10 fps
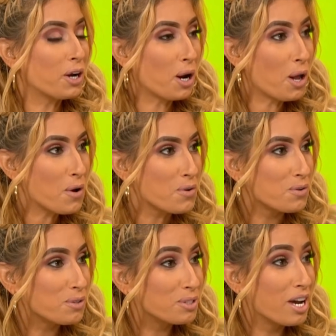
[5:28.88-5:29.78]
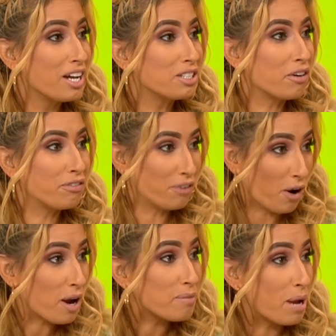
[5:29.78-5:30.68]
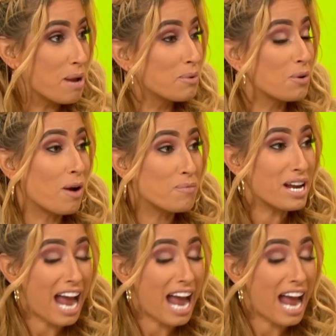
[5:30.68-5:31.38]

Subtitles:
clothes define people. Like, we